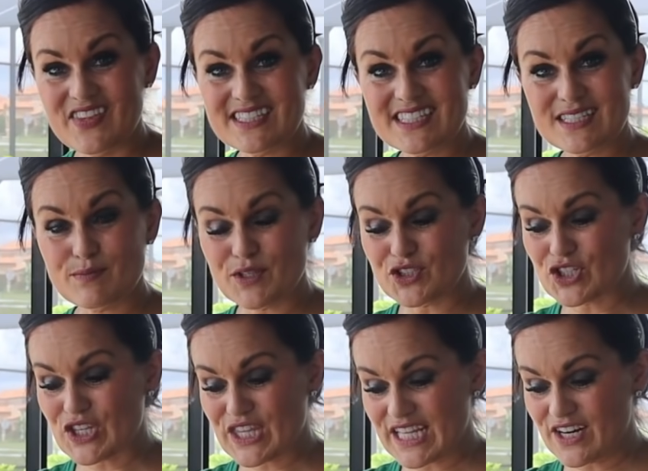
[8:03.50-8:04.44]
that this is
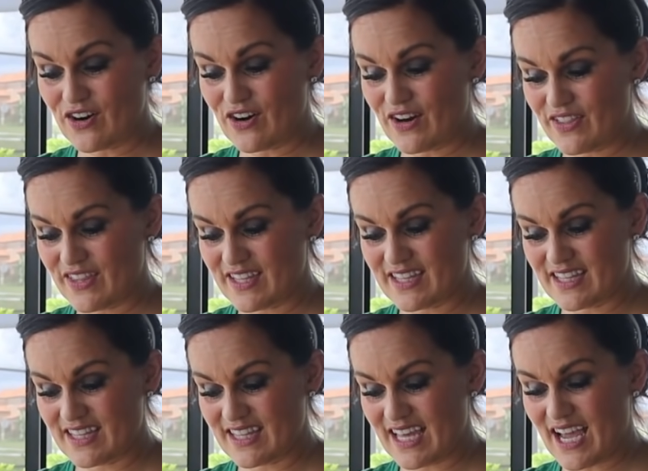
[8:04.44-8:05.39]
much thinner
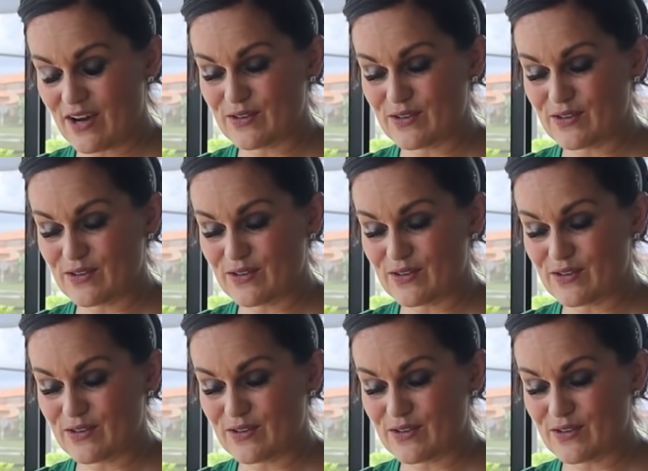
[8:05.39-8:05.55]
than the